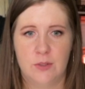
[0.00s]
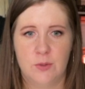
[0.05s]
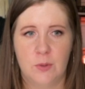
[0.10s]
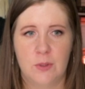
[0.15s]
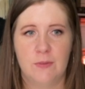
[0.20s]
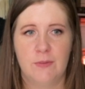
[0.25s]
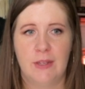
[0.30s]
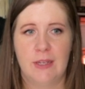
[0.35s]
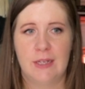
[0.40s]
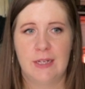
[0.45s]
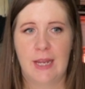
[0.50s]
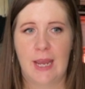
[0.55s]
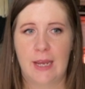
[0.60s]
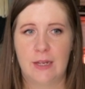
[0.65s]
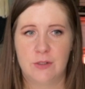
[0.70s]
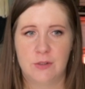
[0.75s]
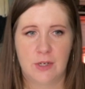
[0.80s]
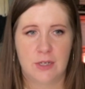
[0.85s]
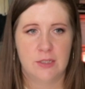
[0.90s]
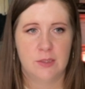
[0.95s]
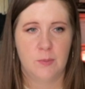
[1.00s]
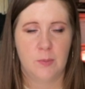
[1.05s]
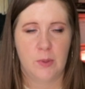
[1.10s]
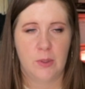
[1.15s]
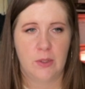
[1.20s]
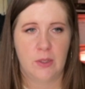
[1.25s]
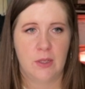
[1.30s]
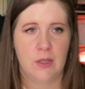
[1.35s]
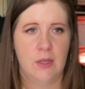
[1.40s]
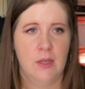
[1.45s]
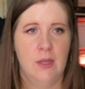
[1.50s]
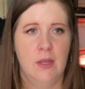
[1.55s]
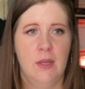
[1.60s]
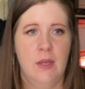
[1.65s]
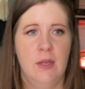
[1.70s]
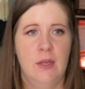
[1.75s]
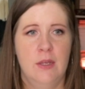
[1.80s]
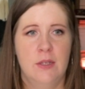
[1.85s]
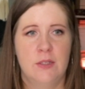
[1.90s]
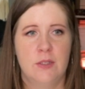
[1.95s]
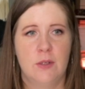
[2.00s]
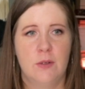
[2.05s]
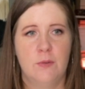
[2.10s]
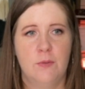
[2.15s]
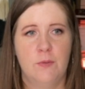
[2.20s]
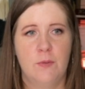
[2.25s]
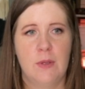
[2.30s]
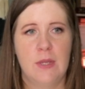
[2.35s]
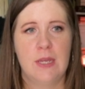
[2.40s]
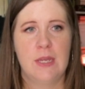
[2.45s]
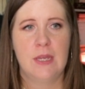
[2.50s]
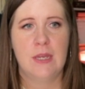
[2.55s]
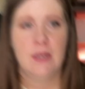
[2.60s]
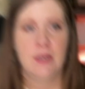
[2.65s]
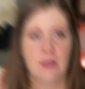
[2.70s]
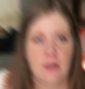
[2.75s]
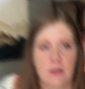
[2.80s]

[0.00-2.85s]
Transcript: sort of like an address book. So if we